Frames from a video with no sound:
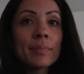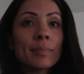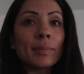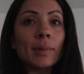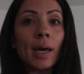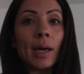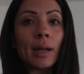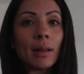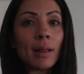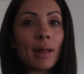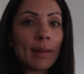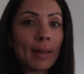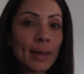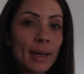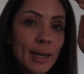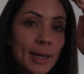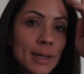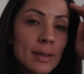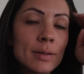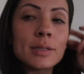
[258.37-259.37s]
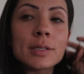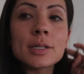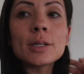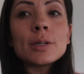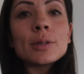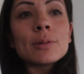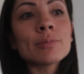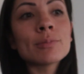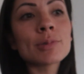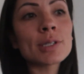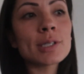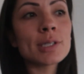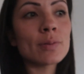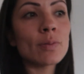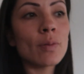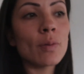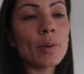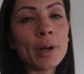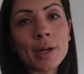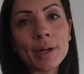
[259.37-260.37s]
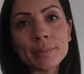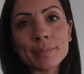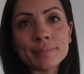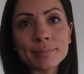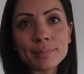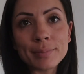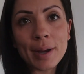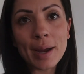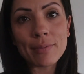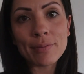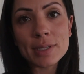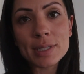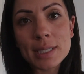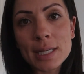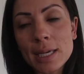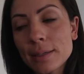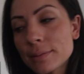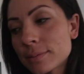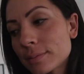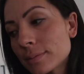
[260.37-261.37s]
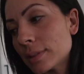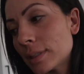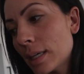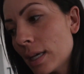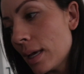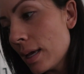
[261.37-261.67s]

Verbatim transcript: not a lot like I used to, just for privacy, and